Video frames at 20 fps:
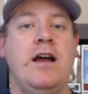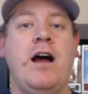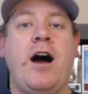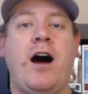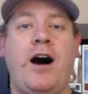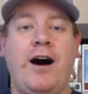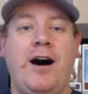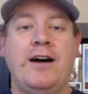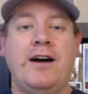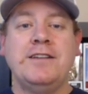
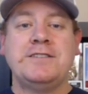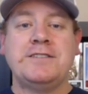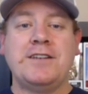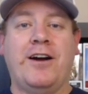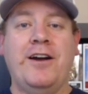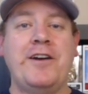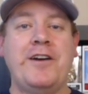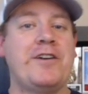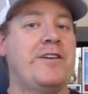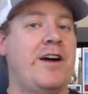Odds
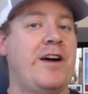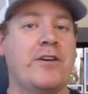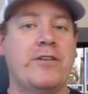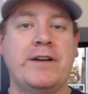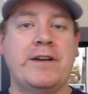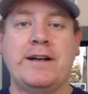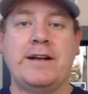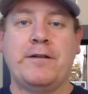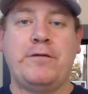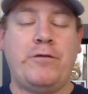are you're not going
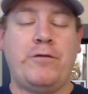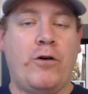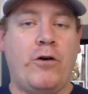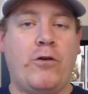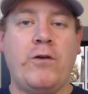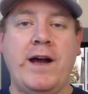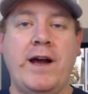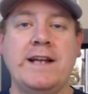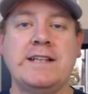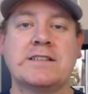to get a
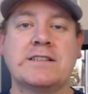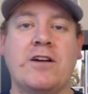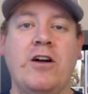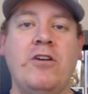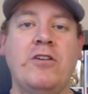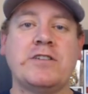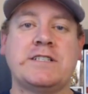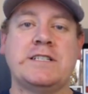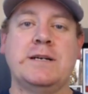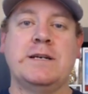full ride
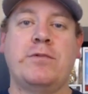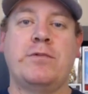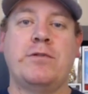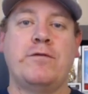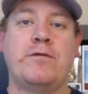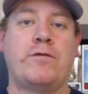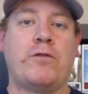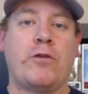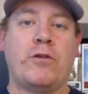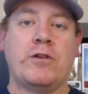scholarship
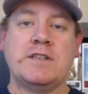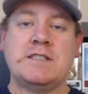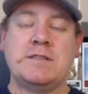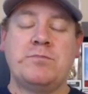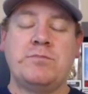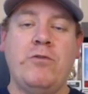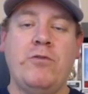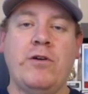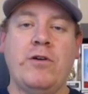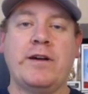for a
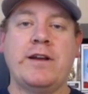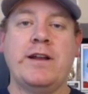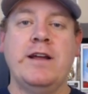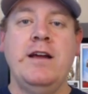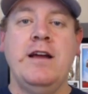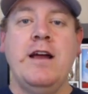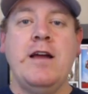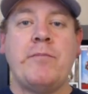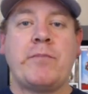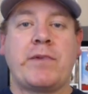sport
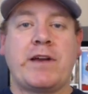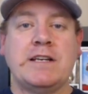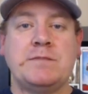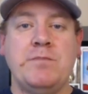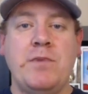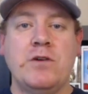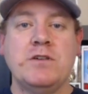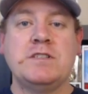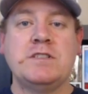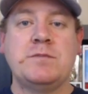because
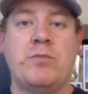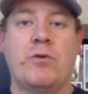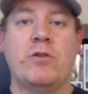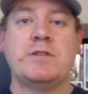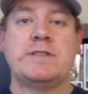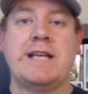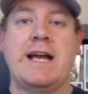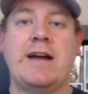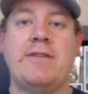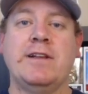most
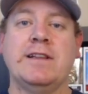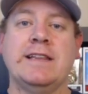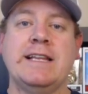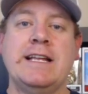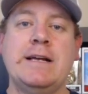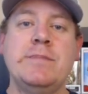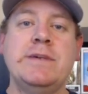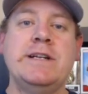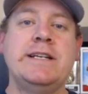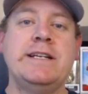sports have a
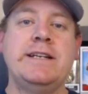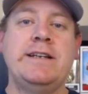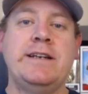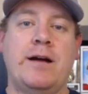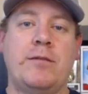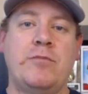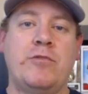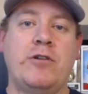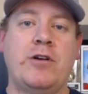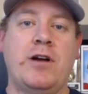limited
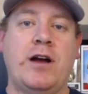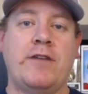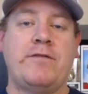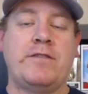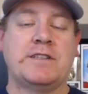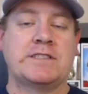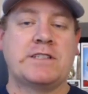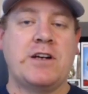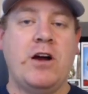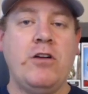number of
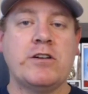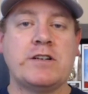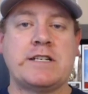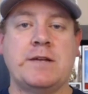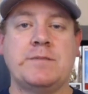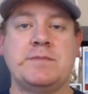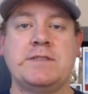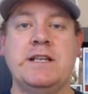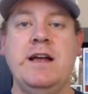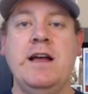
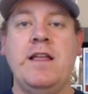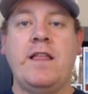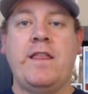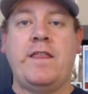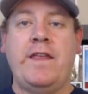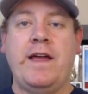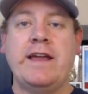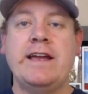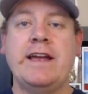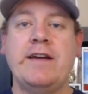scholarships
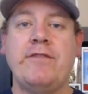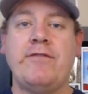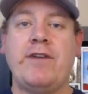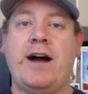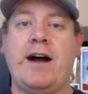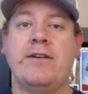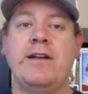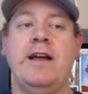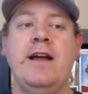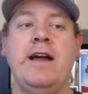they can give
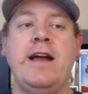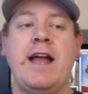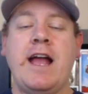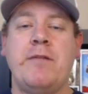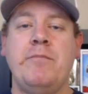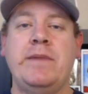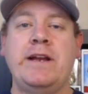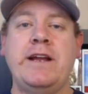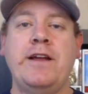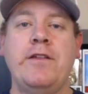out,
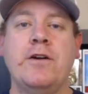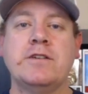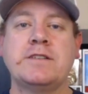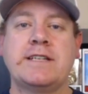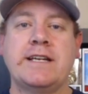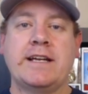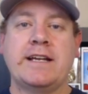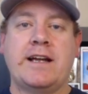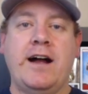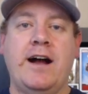and many of those
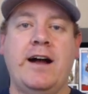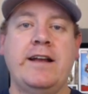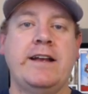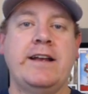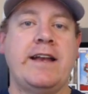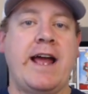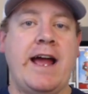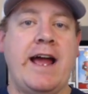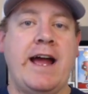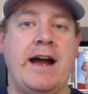get cut
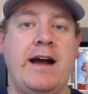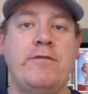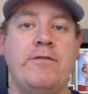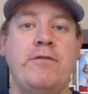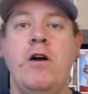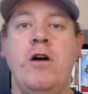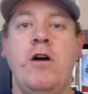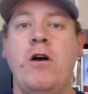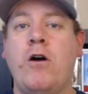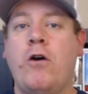in half
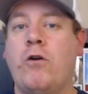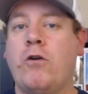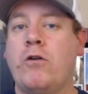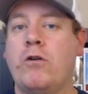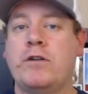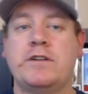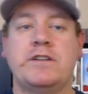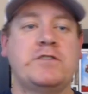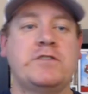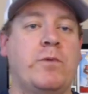
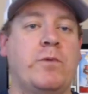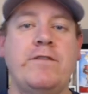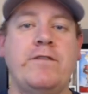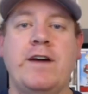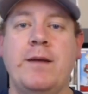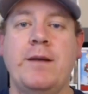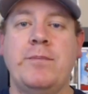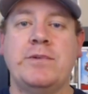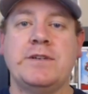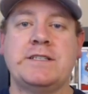or to
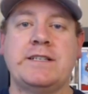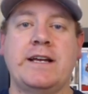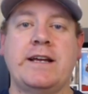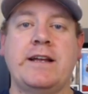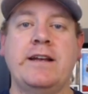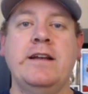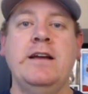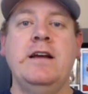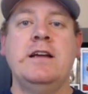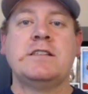
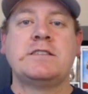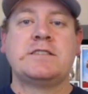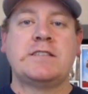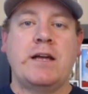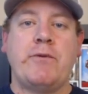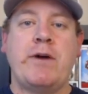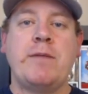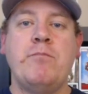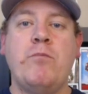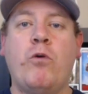25%. So that
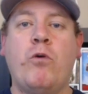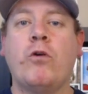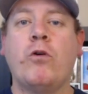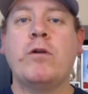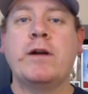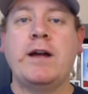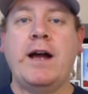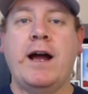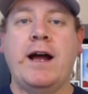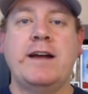way, more
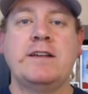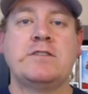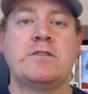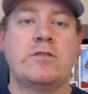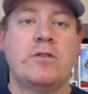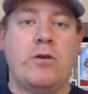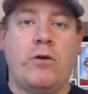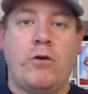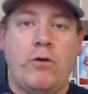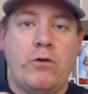guys
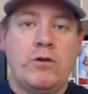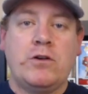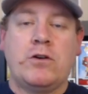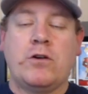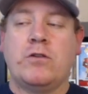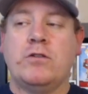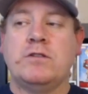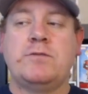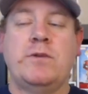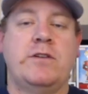or
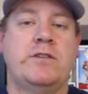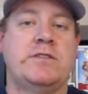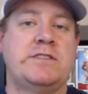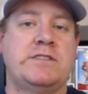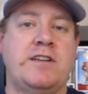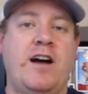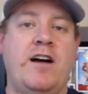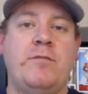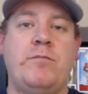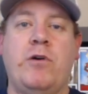girls, whether it's
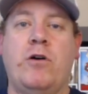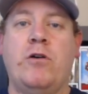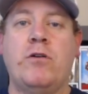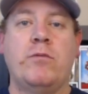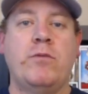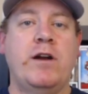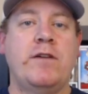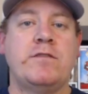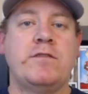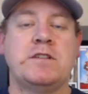softball or
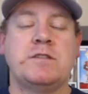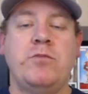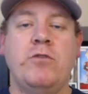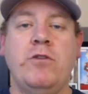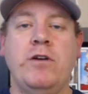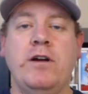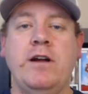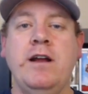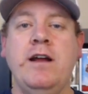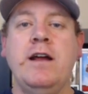whatever sport,